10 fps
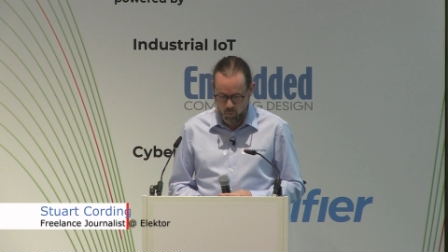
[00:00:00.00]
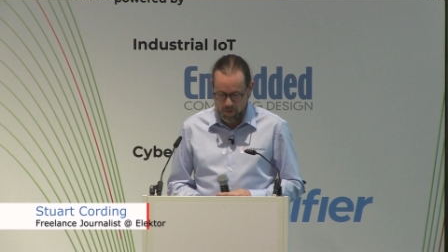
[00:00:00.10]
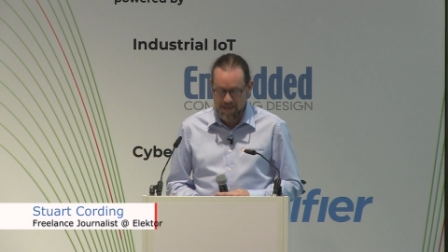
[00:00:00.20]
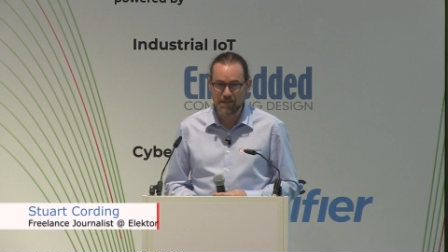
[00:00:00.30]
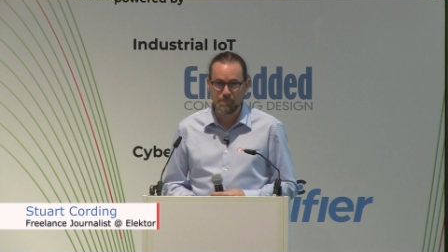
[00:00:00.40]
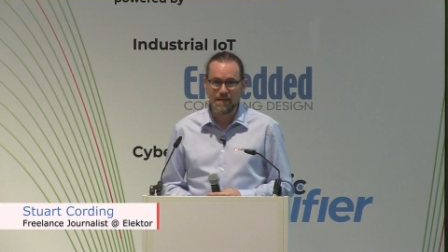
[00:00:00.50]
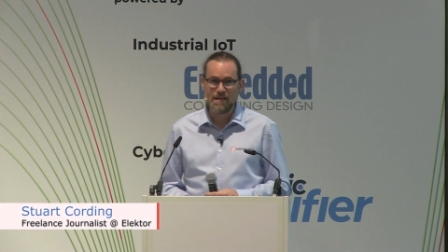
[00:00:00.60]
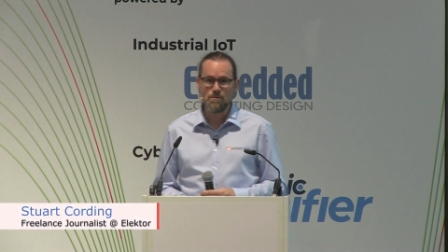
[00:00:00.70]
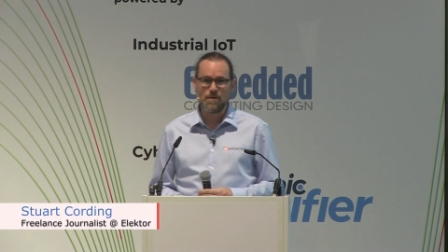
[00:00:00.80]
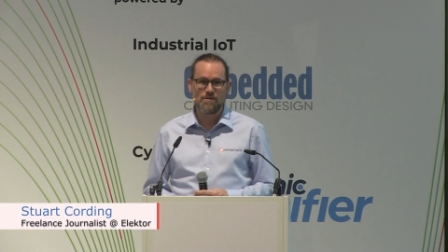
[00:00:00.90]

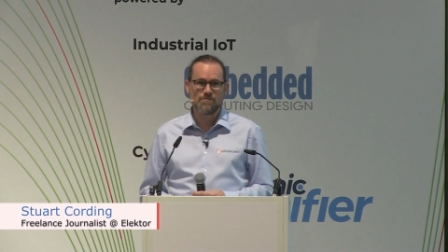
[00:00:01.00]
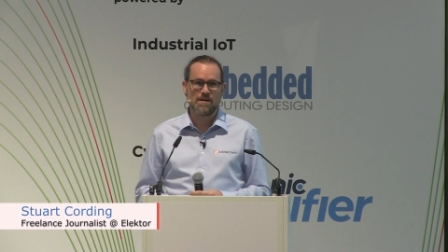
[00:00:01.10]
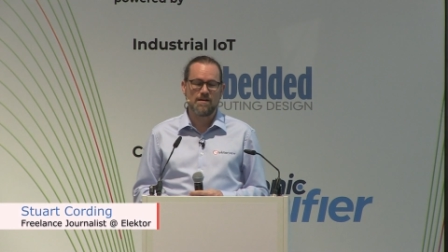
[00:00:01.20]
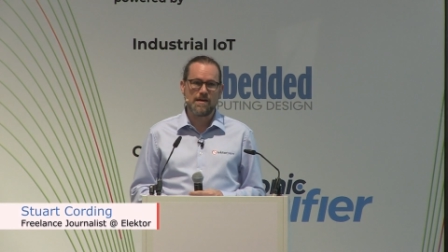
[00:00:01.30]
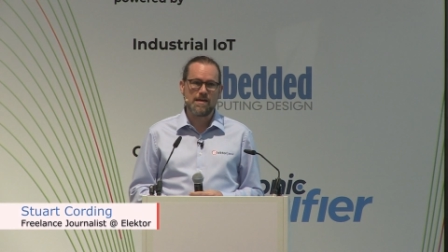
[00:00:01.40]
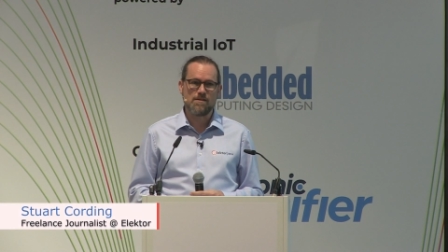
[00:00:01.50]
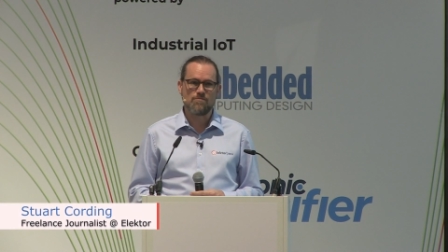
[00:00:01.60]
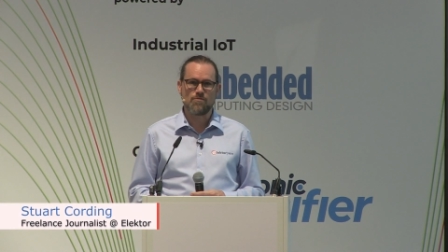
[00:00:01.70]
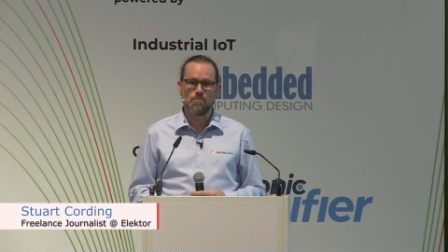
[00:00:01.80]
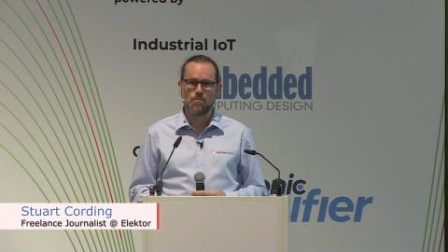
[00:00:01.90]
WheelMe. We have Kai
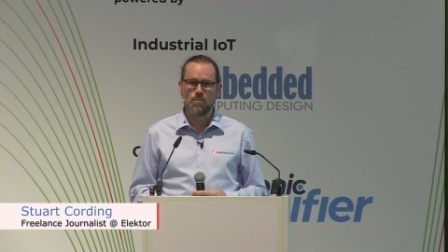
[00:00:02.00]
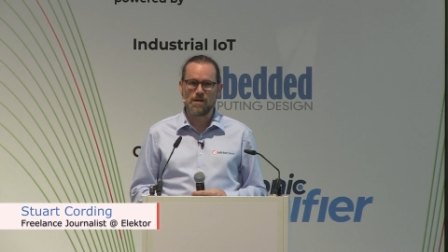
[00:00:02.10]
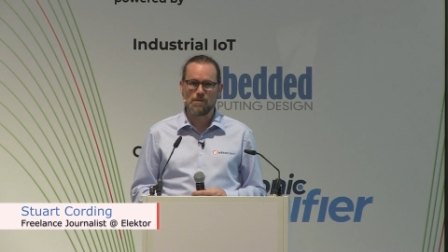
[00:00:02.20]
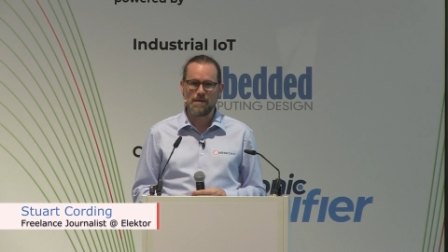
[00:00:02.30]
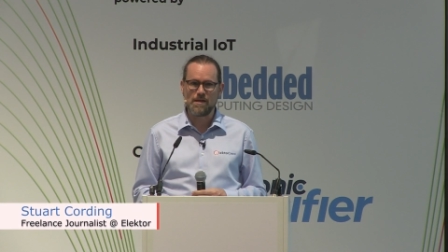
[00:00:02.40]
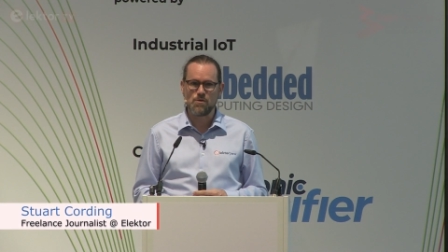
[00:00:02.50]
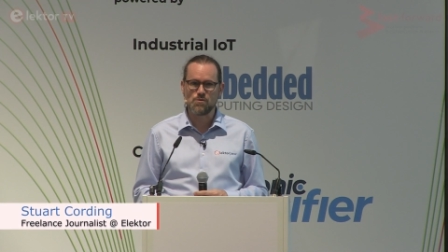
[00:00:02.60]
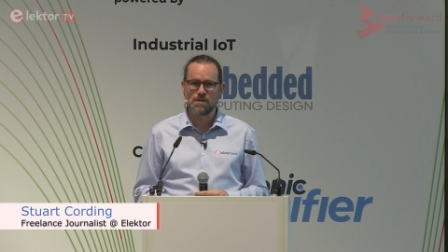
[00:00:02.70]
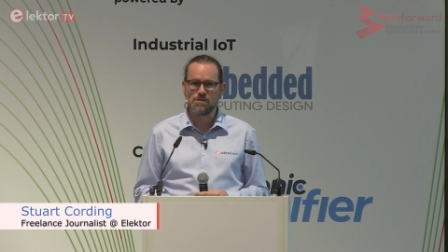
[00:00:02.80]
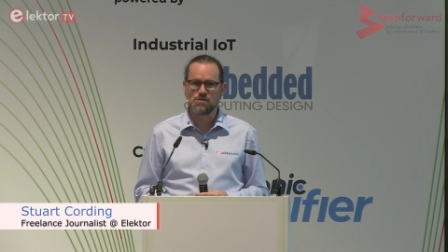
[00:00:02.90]
from WheelMe, who's
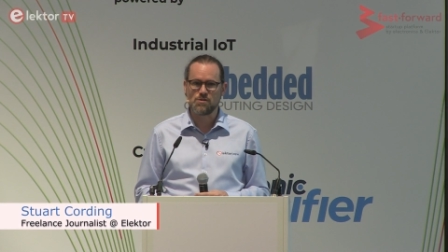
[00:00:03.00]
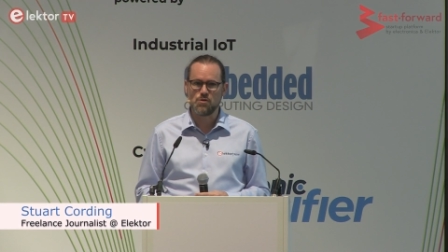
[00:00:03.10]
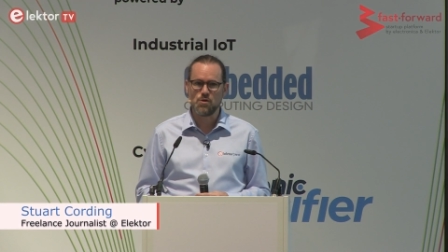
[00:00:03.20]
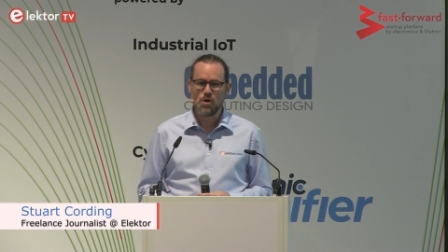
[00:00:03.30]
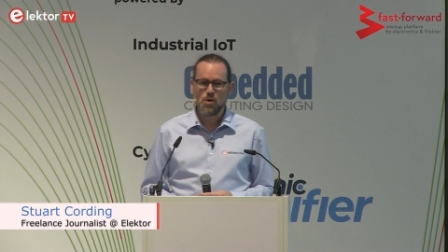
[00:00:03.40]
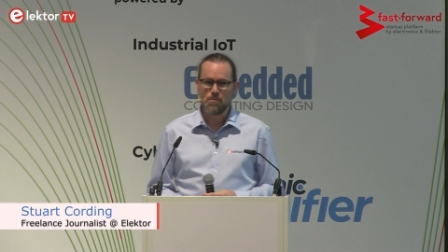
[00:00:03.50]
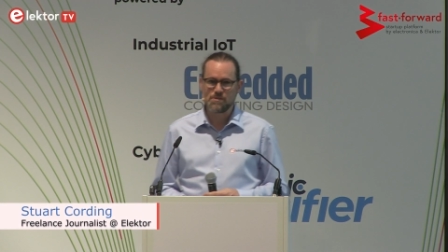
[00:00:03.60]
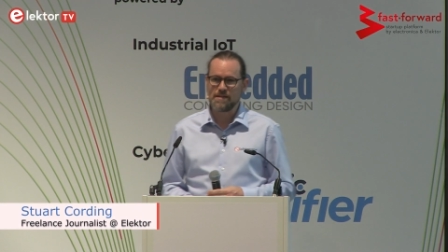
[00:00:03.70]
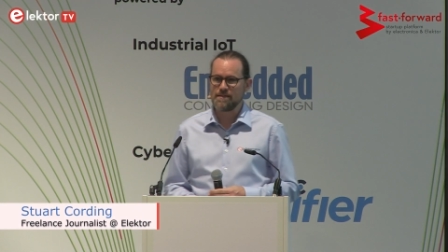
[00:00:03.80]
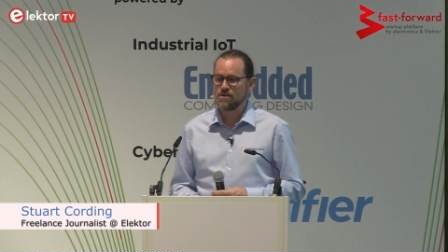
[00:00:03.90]
going to
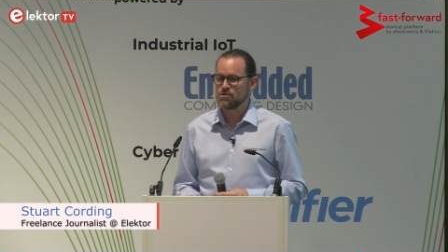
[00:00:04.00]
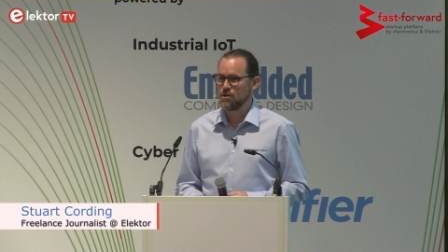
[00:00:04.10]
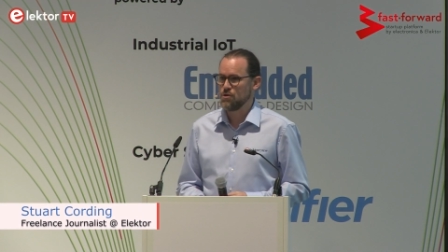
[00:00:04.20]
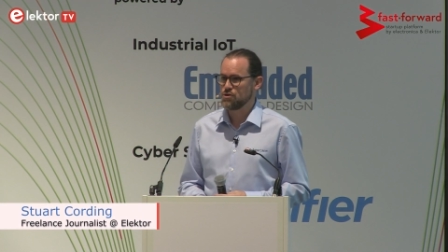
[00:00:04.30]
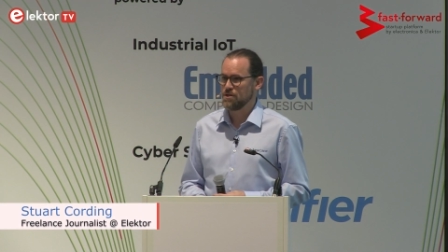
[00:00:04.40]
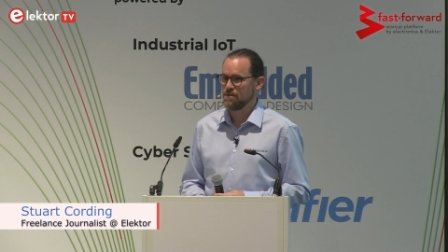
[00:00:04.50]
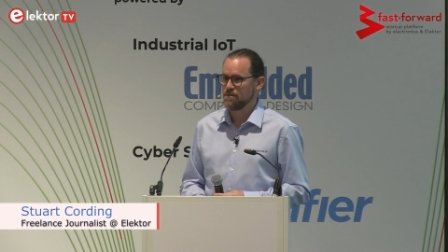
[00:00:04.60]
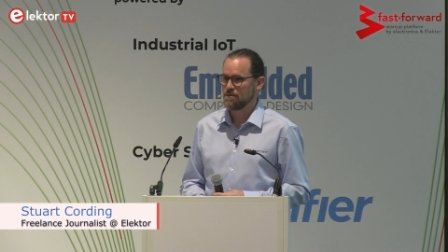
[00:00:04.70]
present their solution.